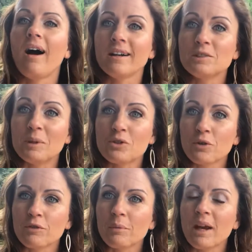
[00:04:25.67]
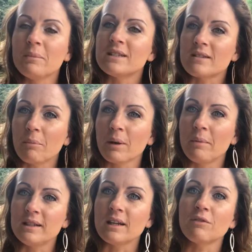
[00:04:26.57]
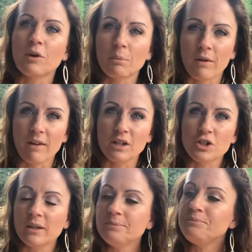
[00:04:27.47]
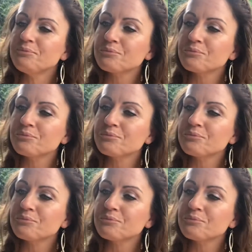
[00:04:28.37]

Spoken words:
It's been true for me. I've been supplementing for prevention,